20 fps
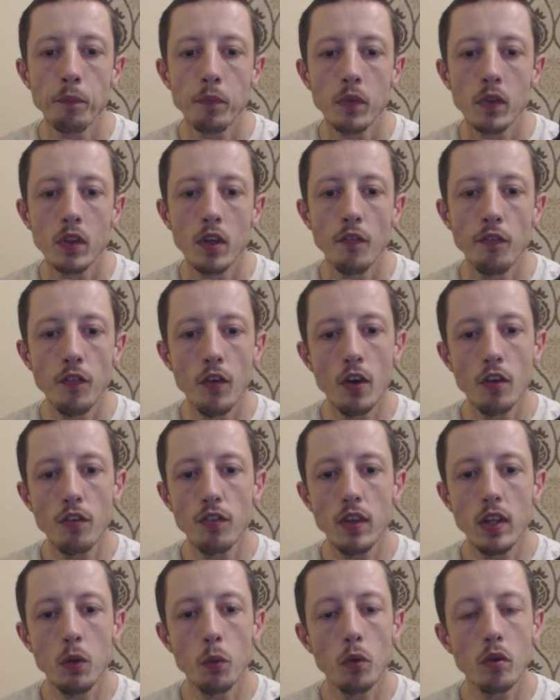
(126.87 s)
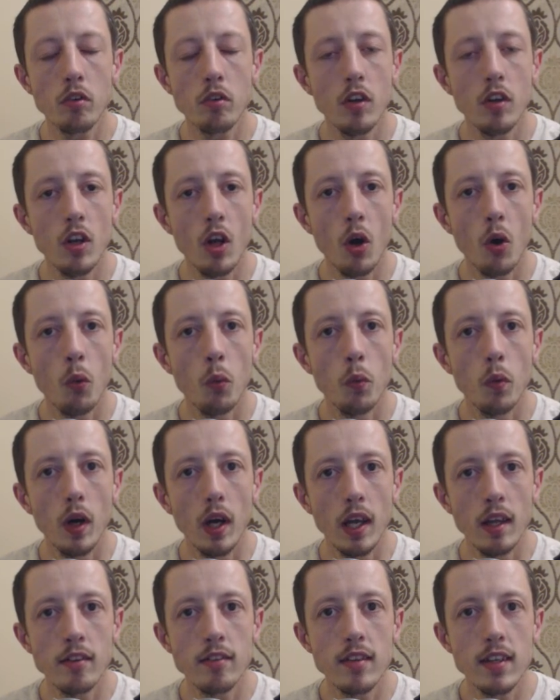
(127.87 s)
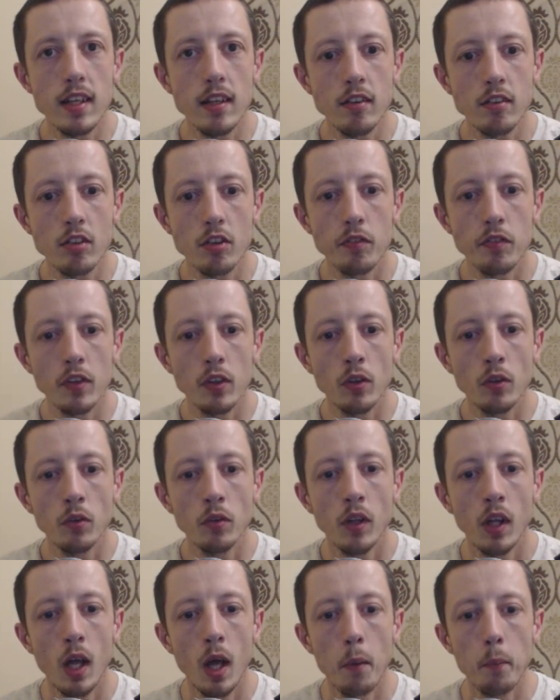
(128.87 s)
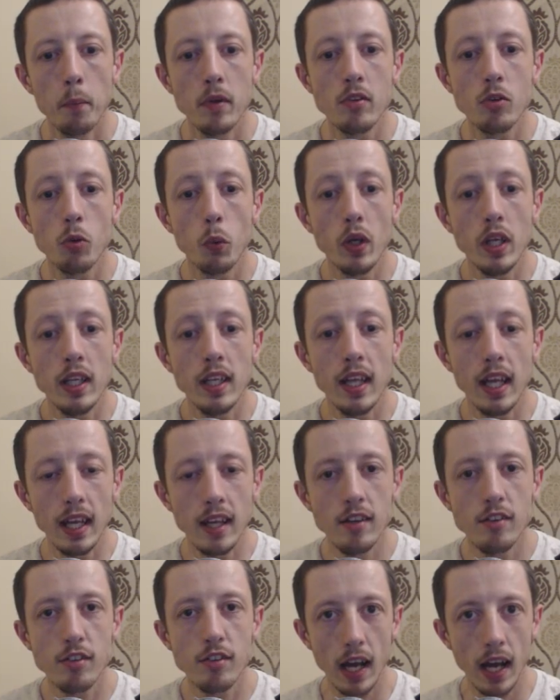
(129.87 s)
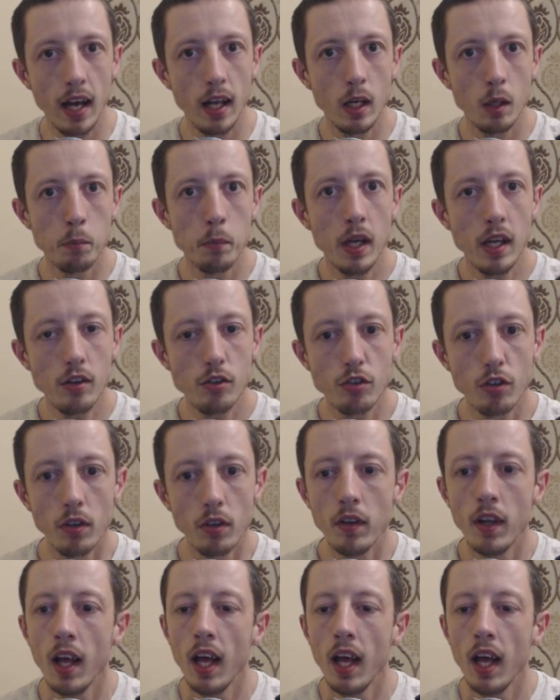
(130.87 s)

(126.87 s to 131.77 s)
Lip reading: the first thing you want to know is the interval between each animation.